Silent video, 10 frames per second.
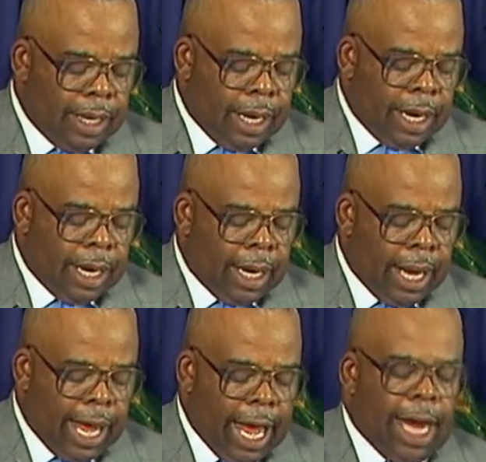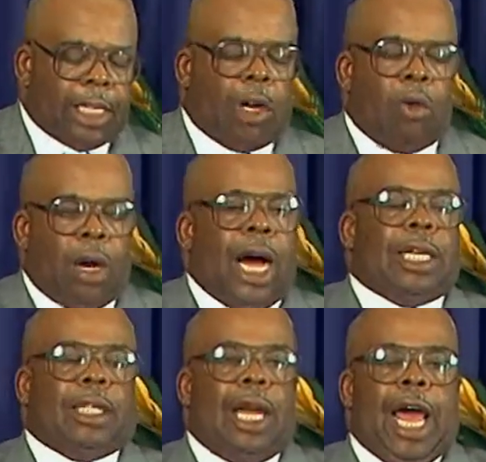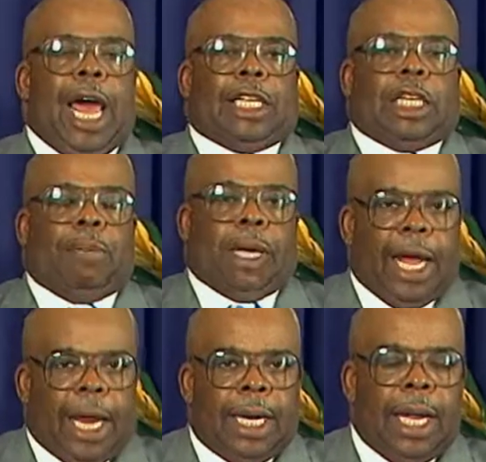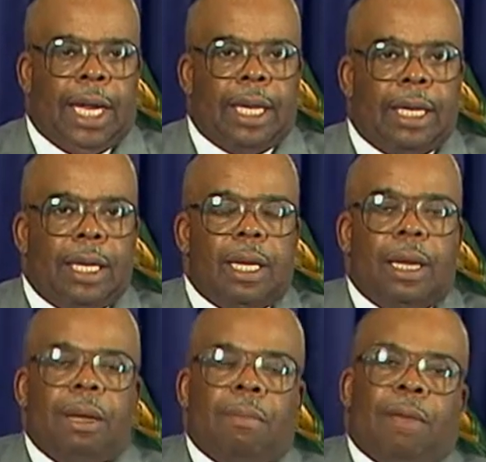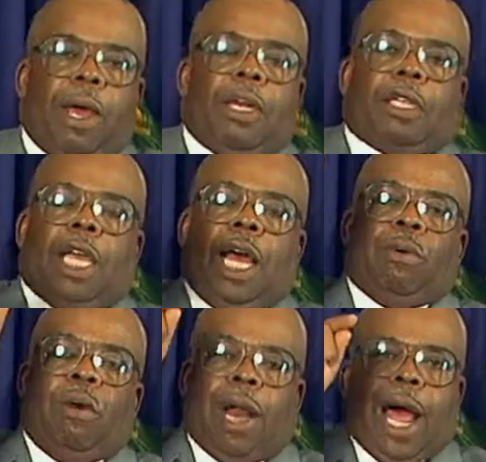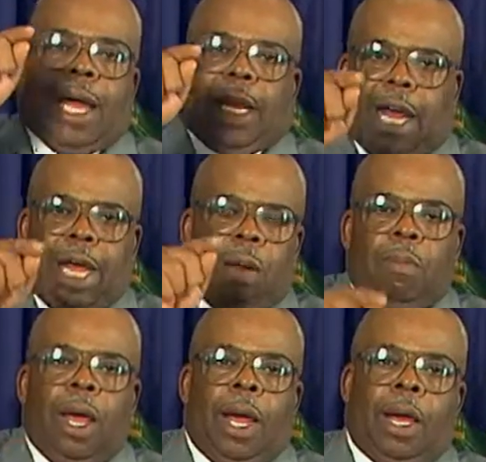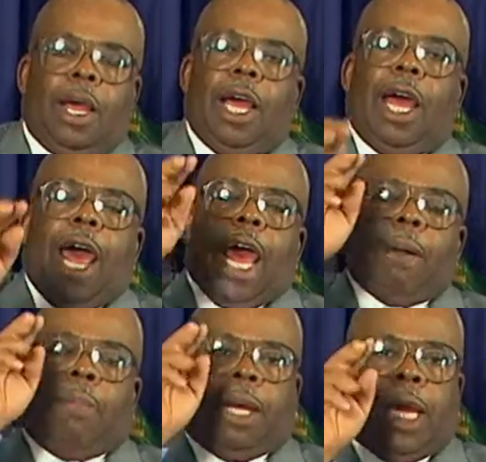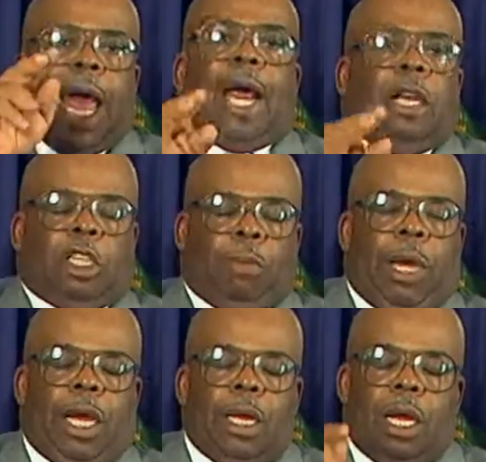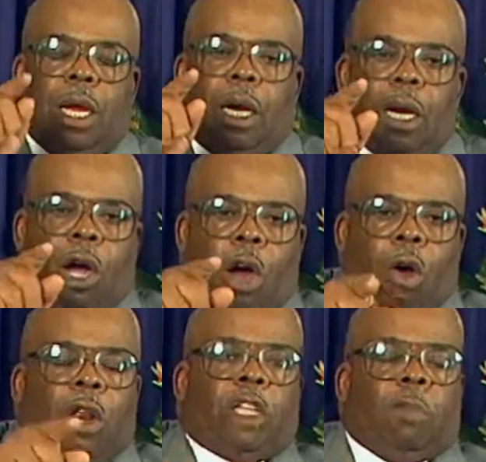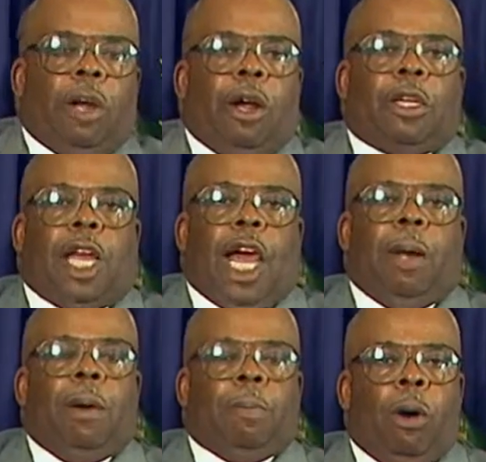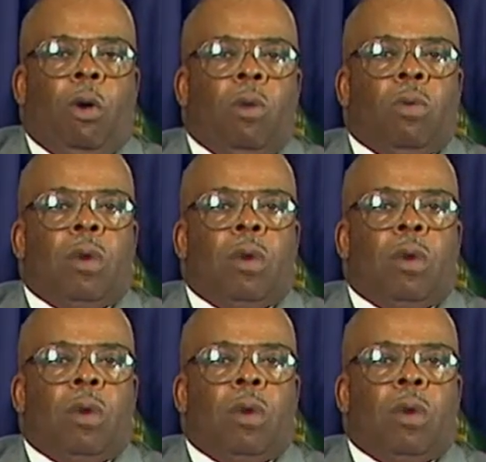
uh, as on us at the beginning. Peter said, when I came there and began to speak, the Holy Spirit came upon